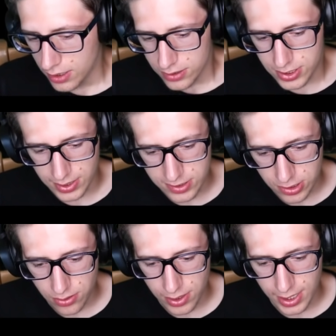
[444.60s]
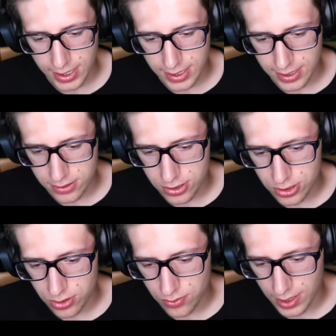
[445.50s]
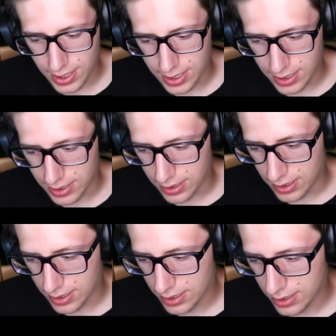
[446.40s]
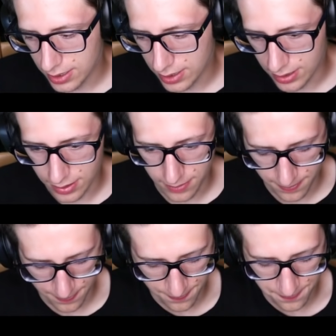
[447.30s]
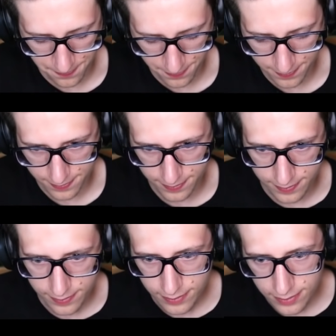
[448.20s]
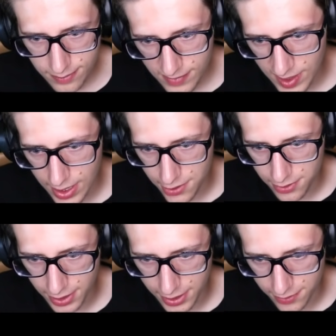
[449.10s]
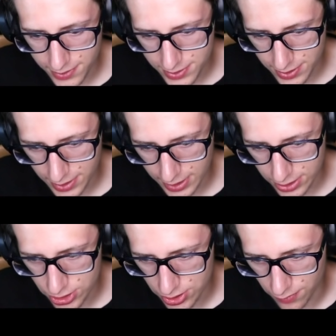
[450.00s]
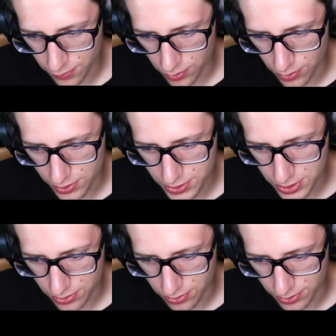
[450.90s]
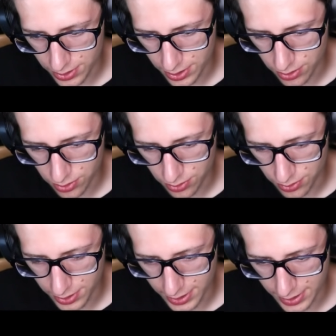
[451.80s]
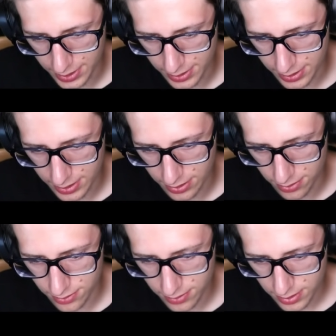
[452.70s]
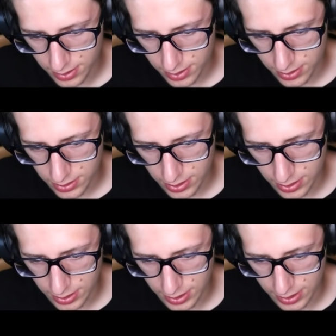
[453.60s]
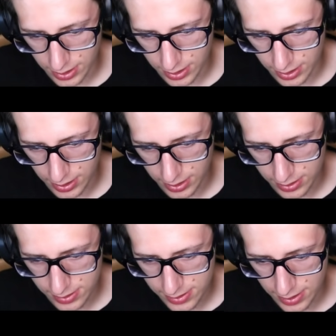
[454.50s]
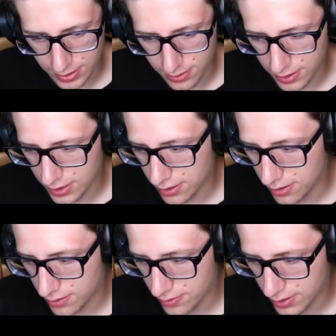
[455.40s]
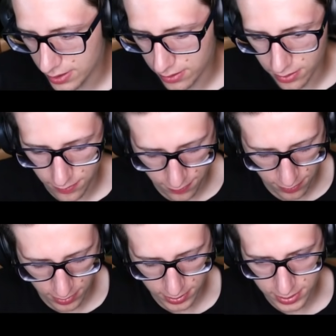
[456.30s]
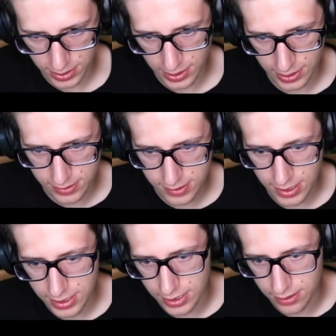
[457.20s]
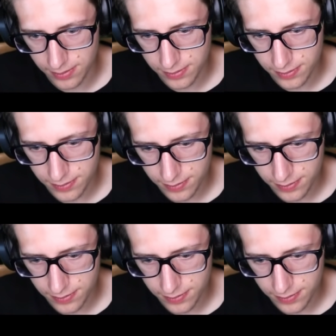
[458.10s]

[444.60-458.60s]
So let's go ahead and do a... outer layer insulation, of course, to hold the cold in, you know. And then inside of there, we're going to go for titanium.